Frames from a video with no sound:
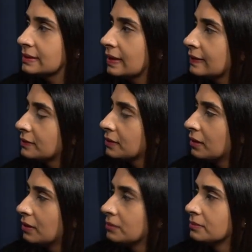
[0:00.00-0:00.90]
that
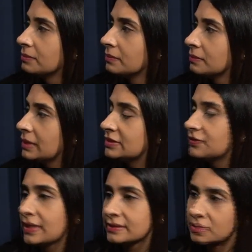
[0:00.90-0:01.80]
it's
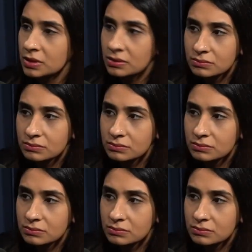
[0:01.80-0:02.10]
flexible.